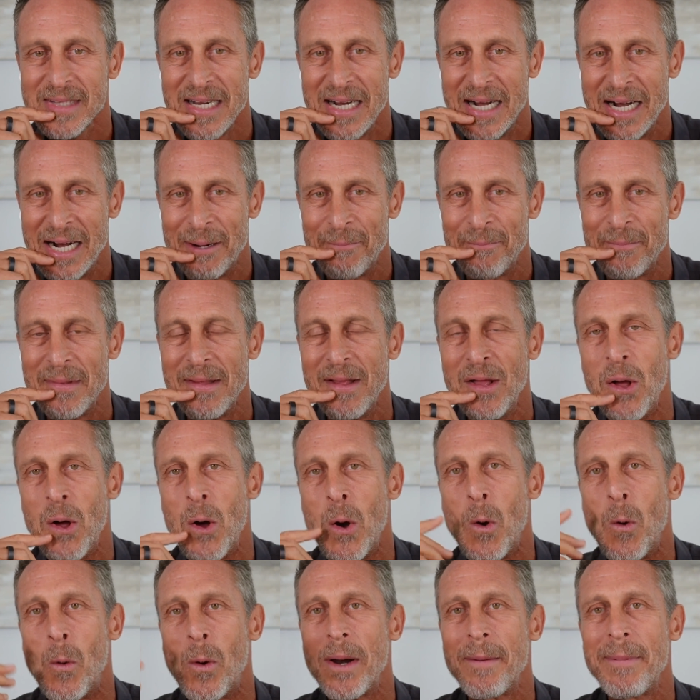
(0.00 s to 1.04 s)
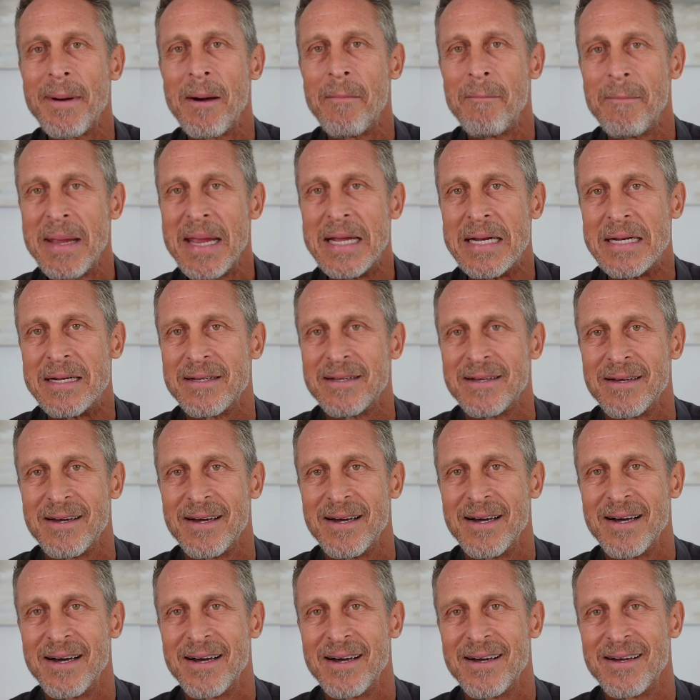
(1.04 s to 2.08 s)
What about meat?
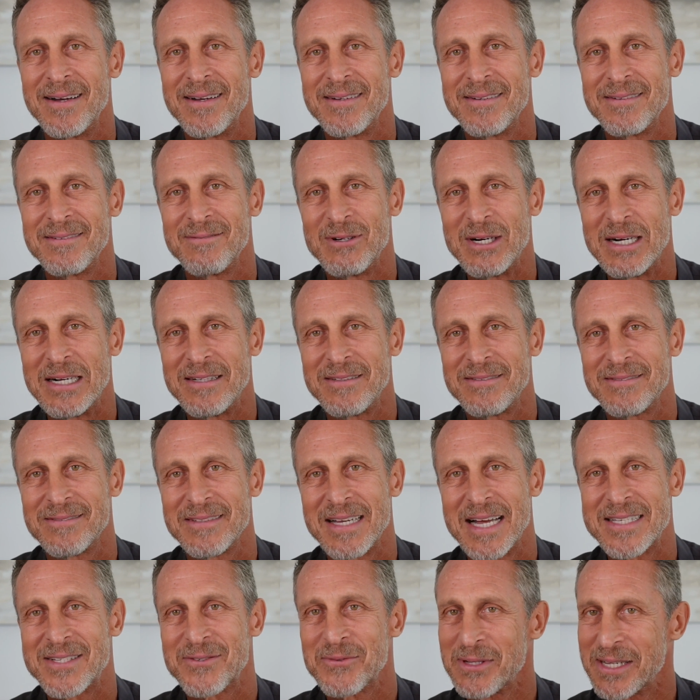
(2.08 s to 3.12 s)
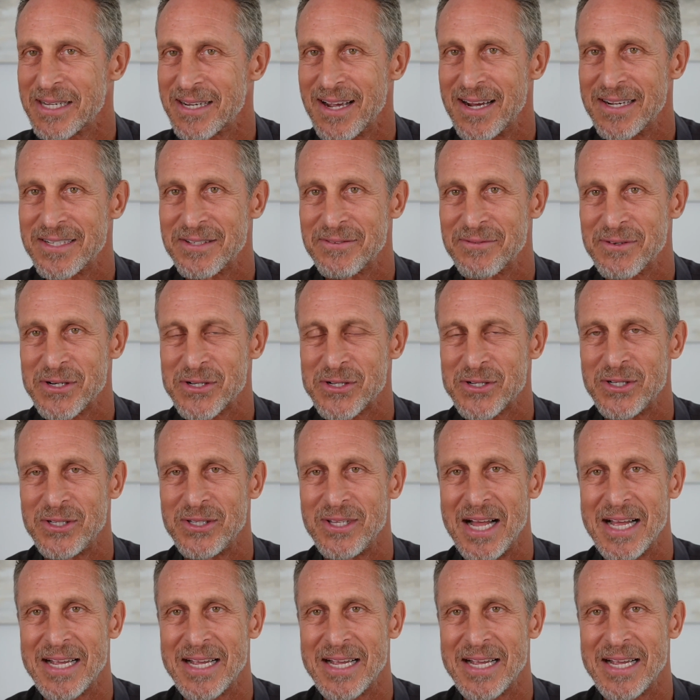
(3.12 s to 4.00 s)
Well, that's really controversial.